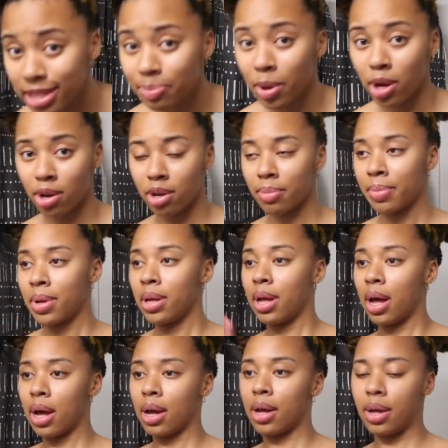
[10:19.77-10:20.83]
It's bomb,
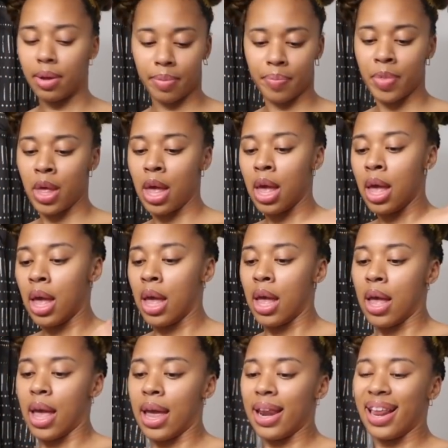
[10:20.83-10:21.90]
and
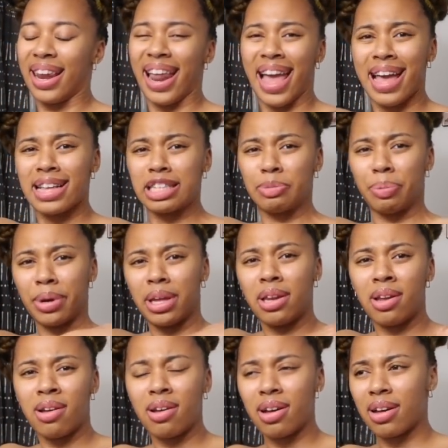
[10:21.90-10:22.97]
it lasts pretty long.